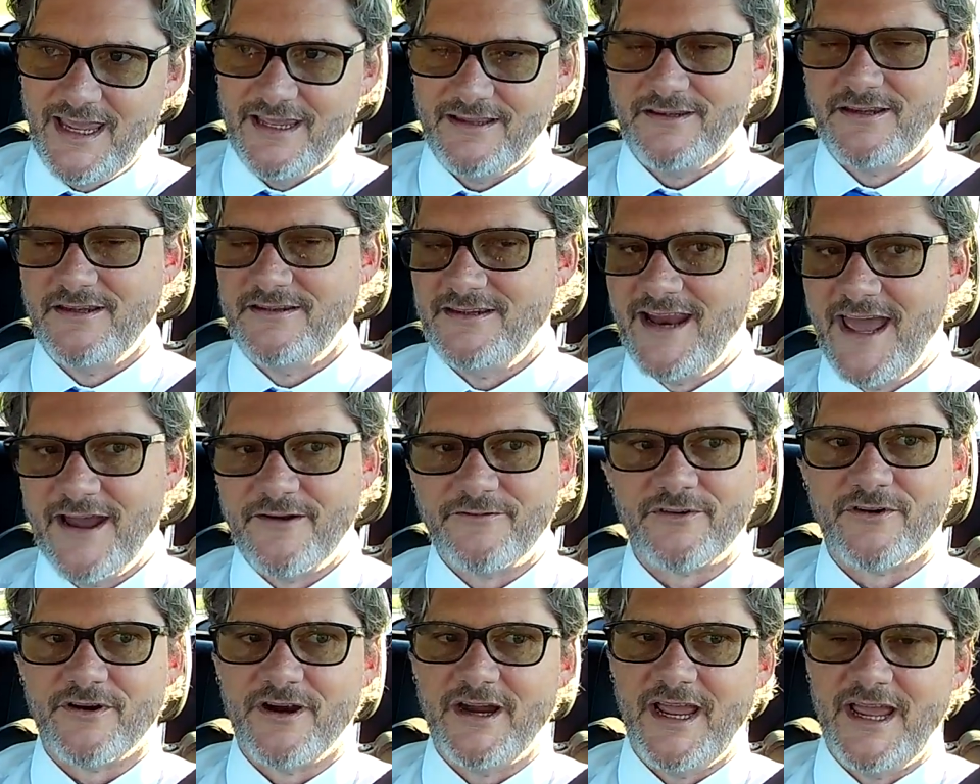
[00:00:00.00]

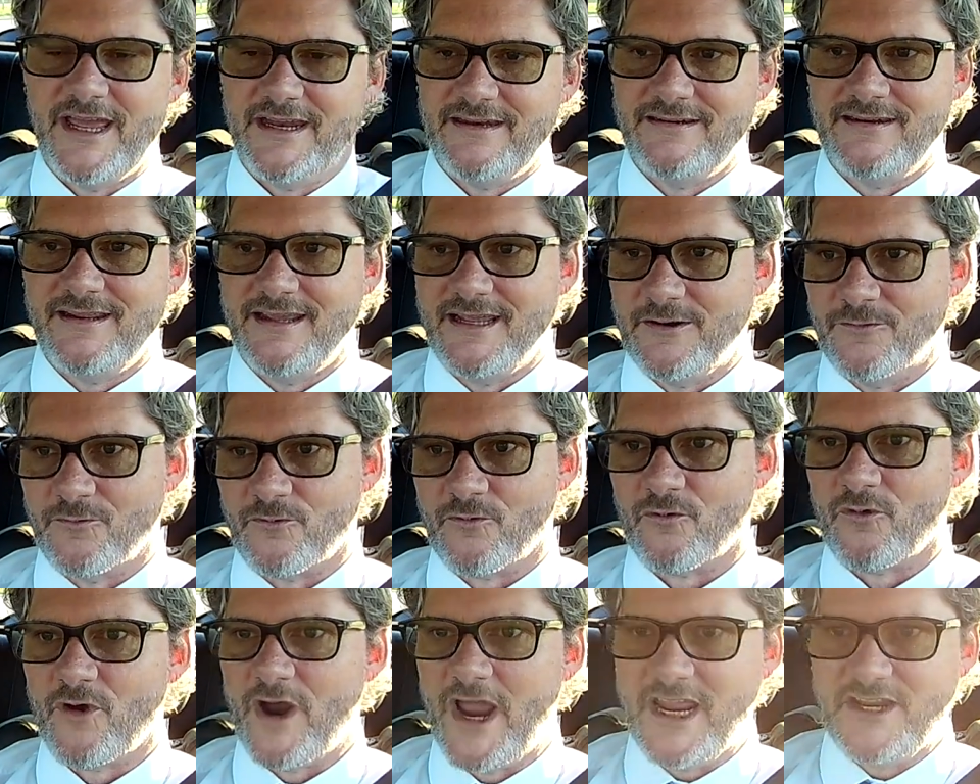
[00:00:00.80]
never-ending
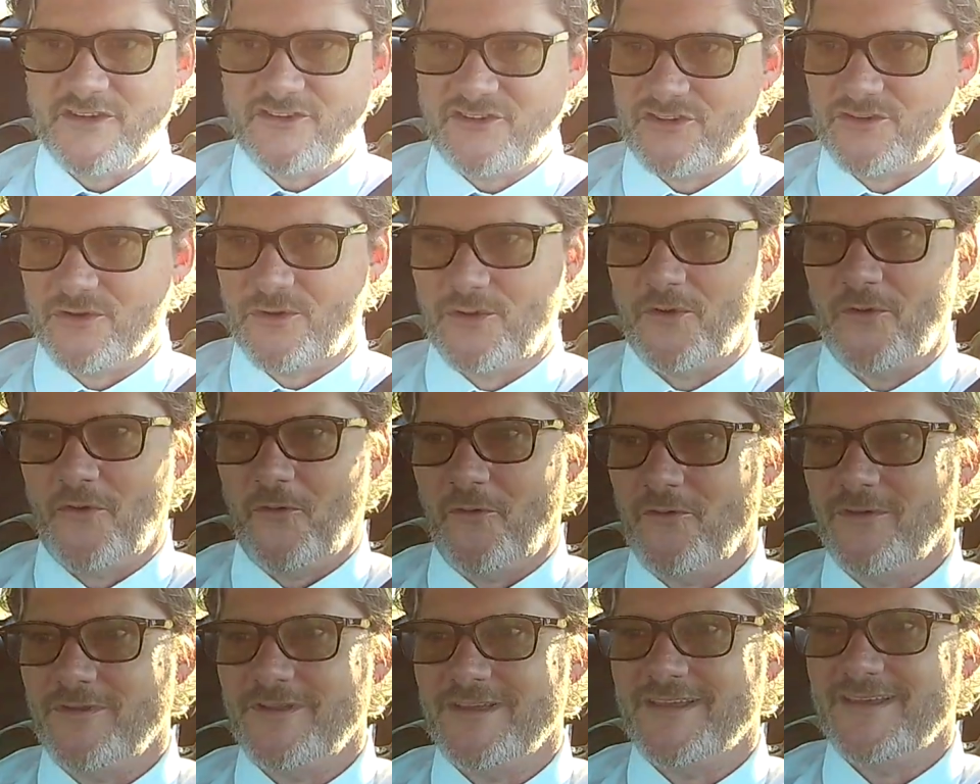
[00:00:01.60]

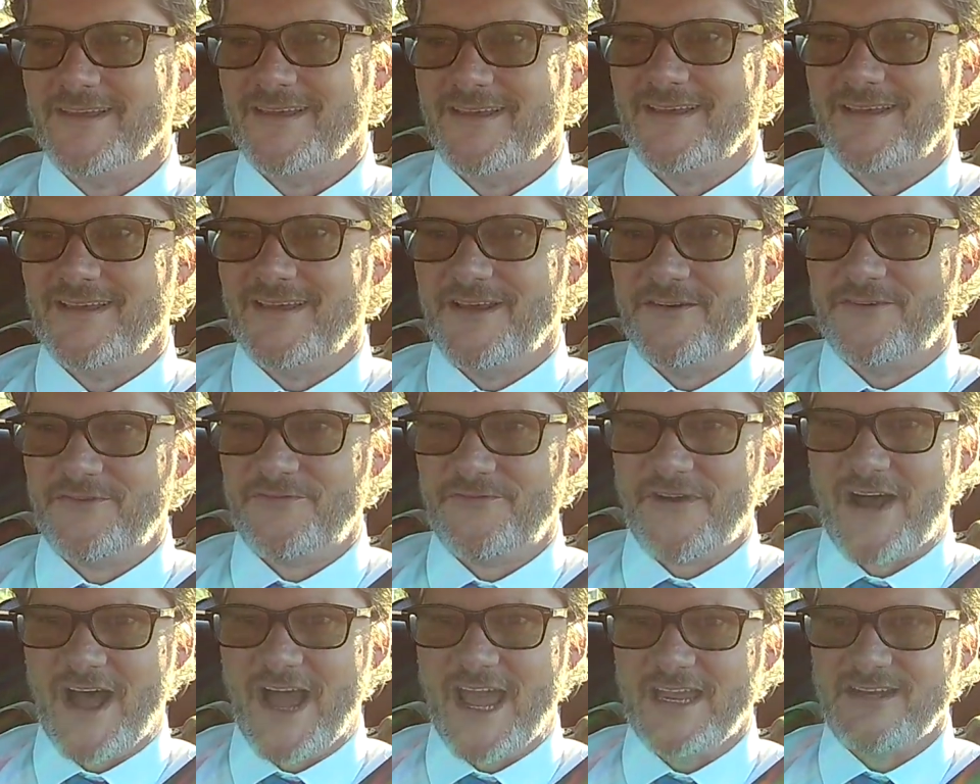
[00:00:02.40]
racial
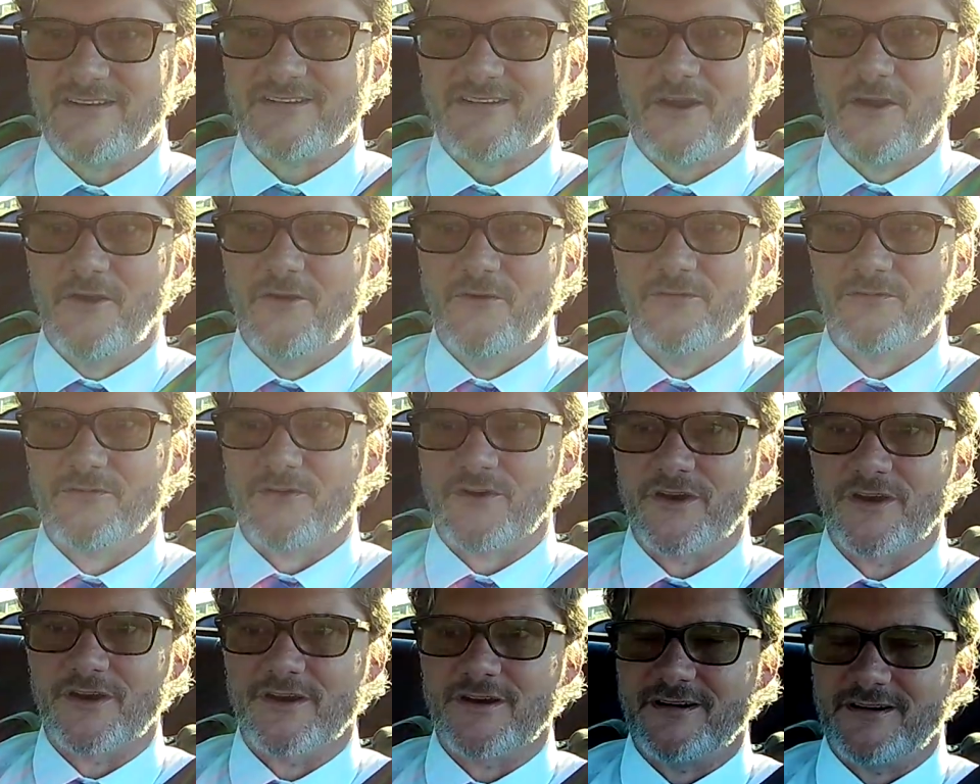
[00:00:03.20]
fight
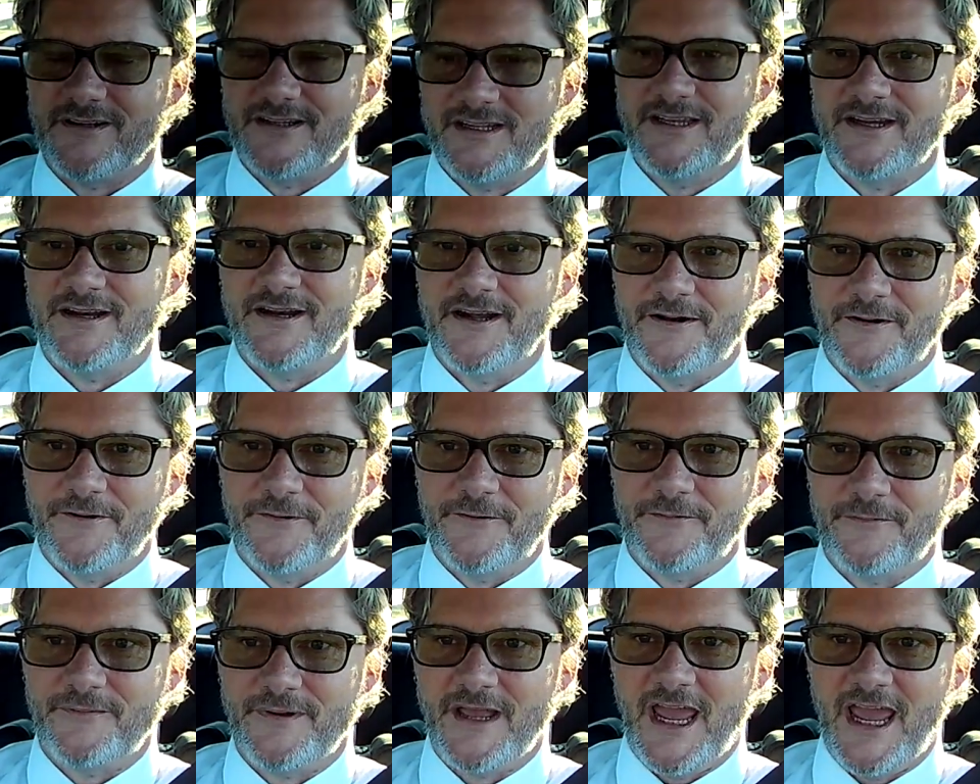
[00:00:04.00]
over
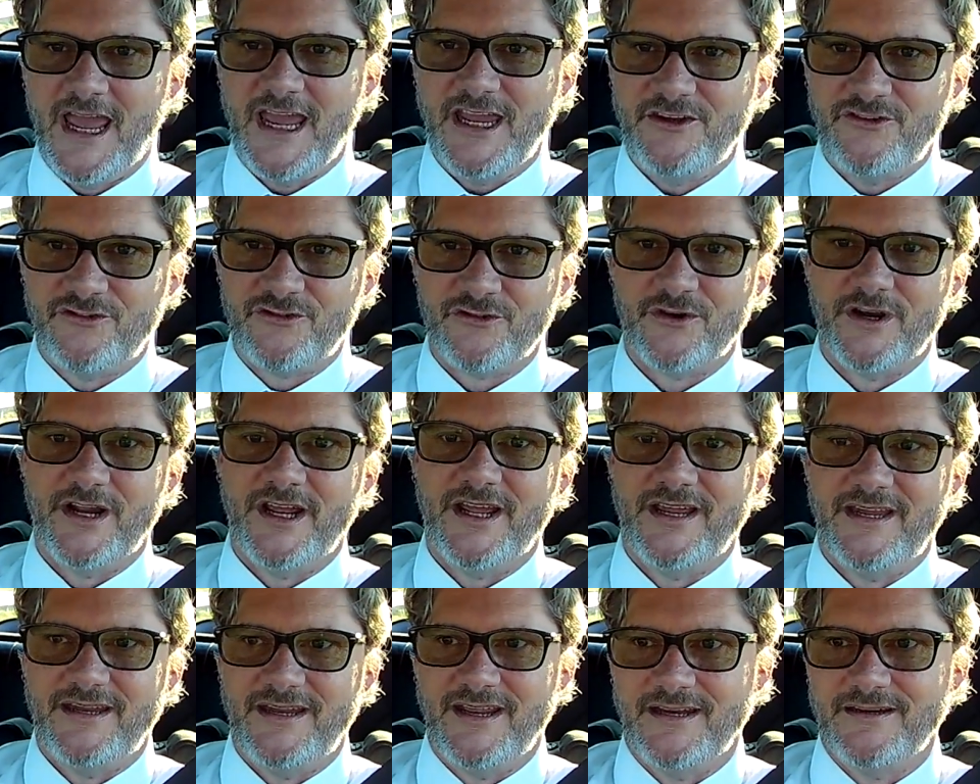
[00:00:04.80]

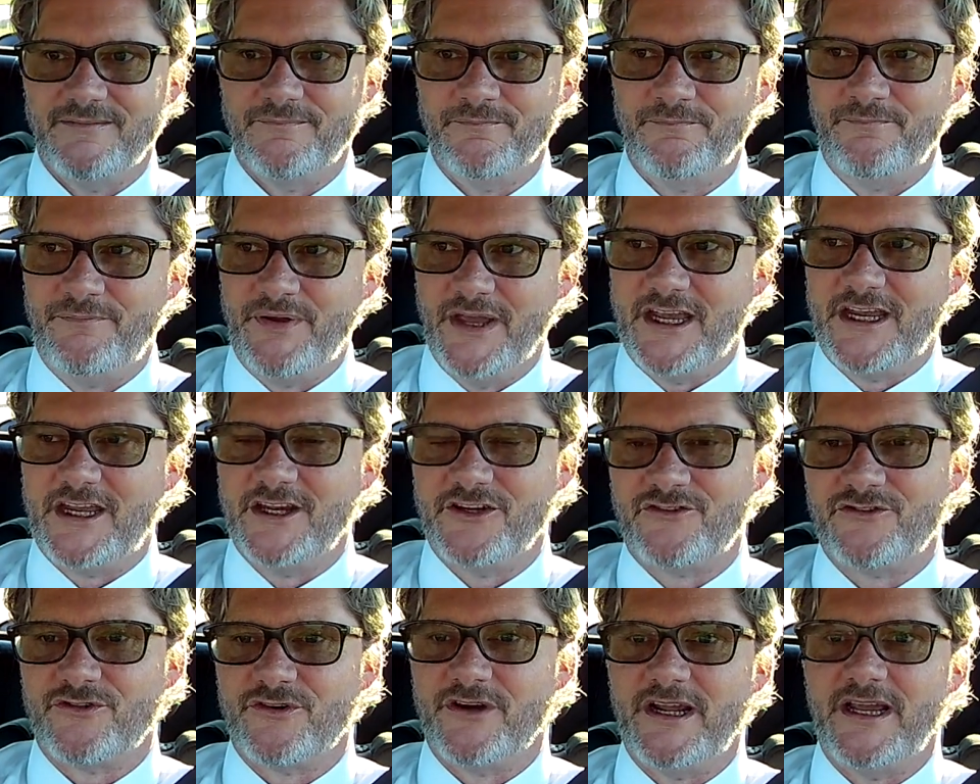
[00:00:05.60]
hatred and
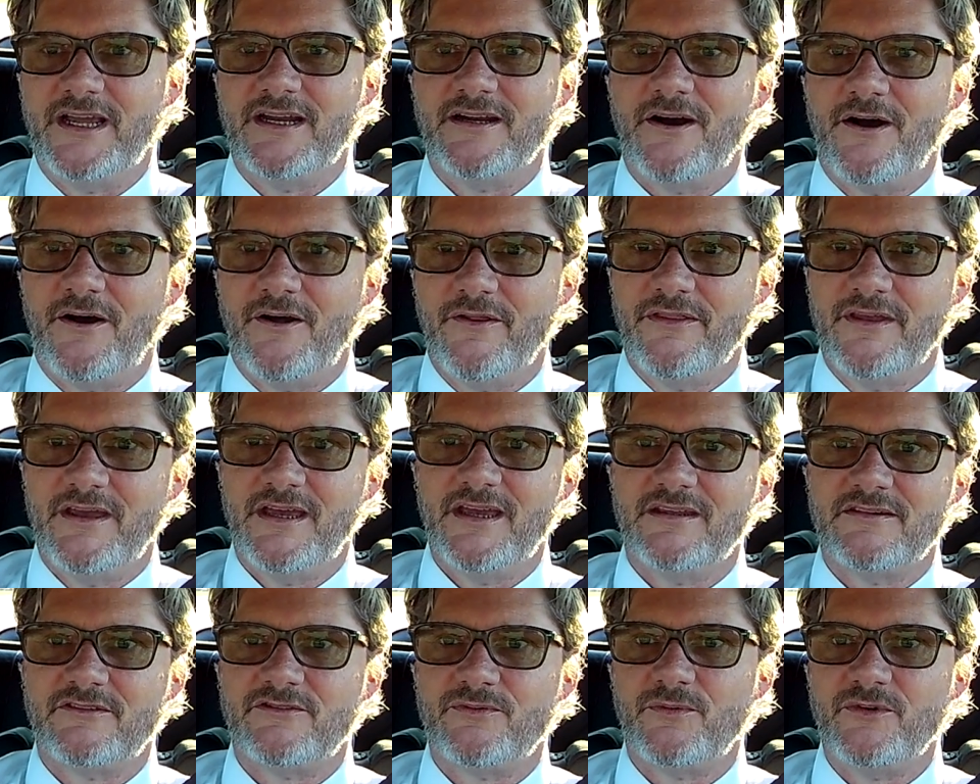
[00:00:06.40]
bigotry and all
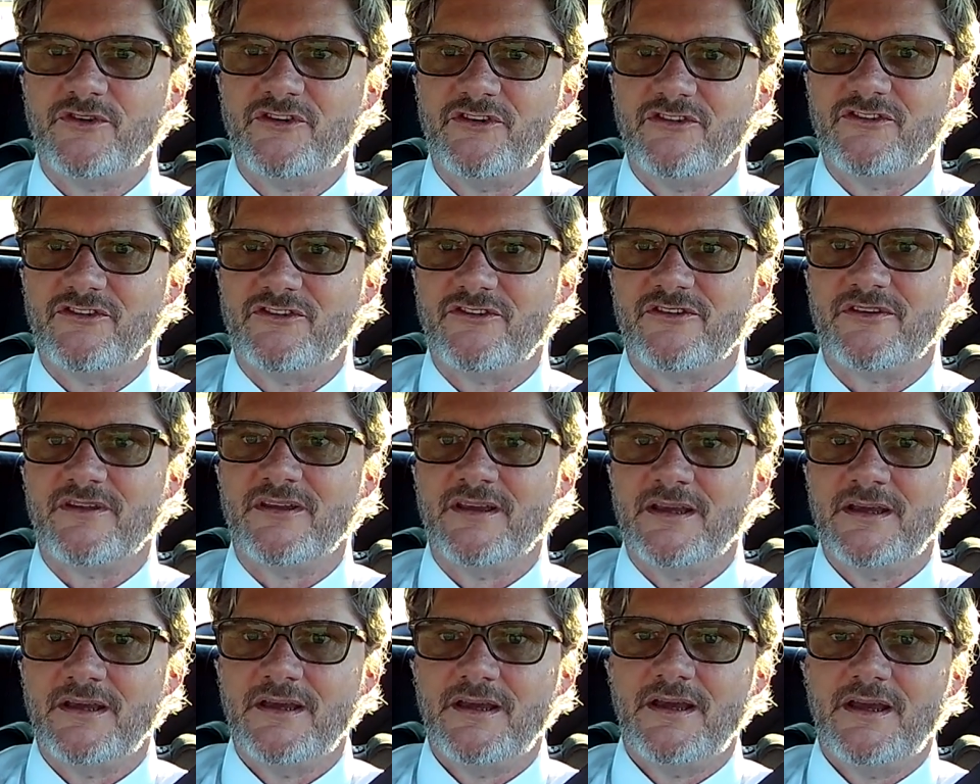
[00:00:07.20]
this, which is
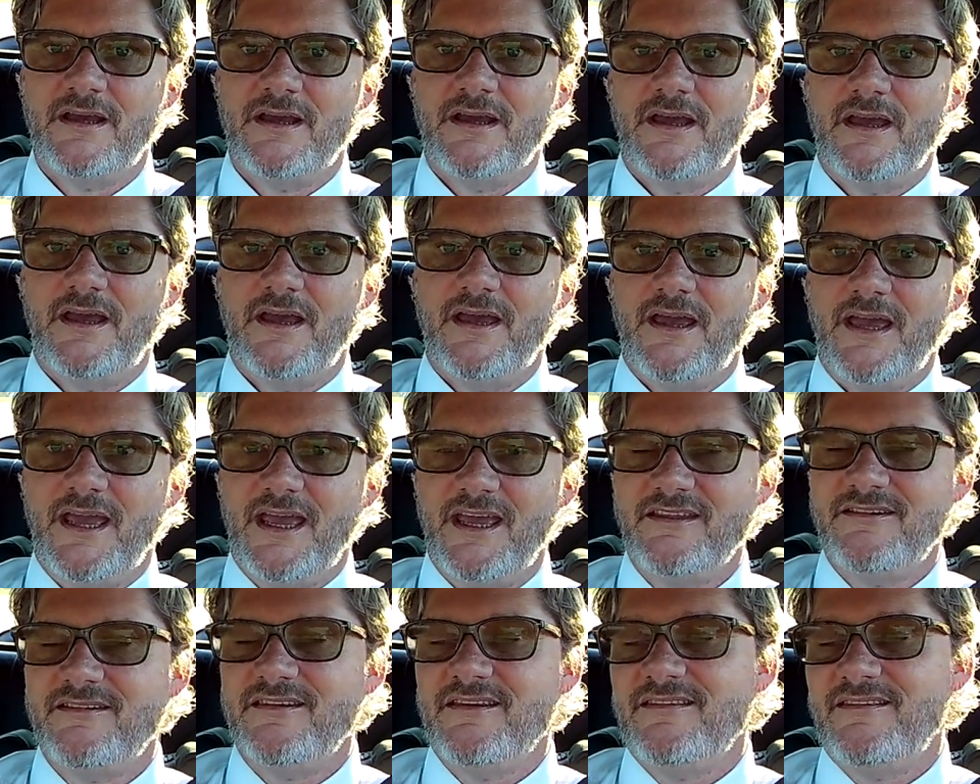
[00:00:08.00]

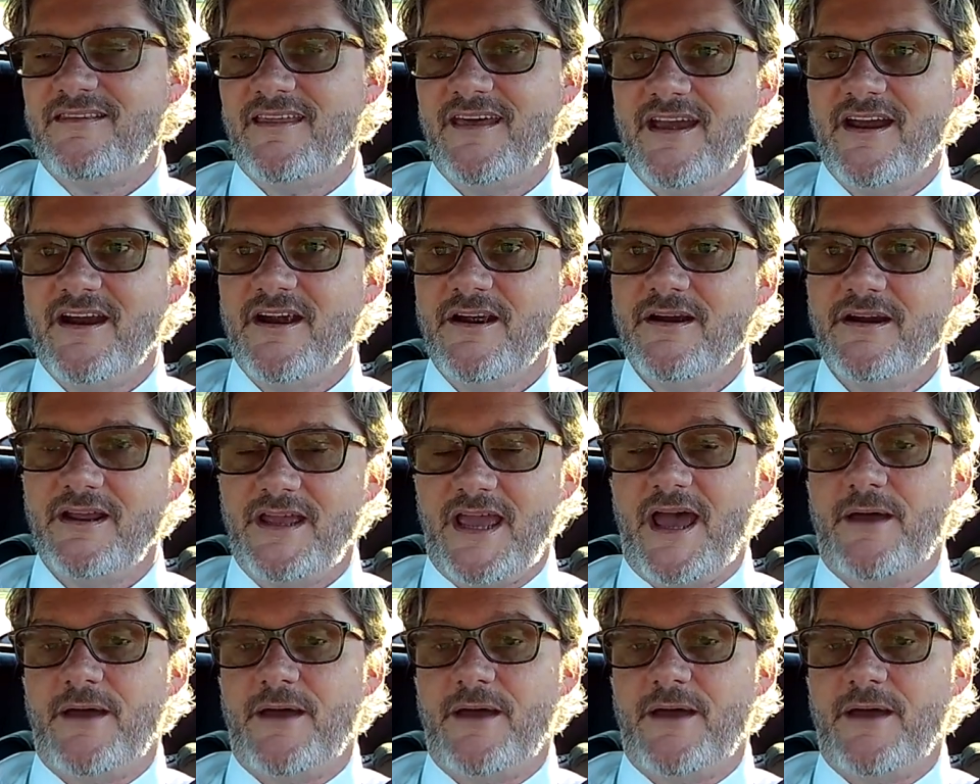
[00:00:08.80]
it there?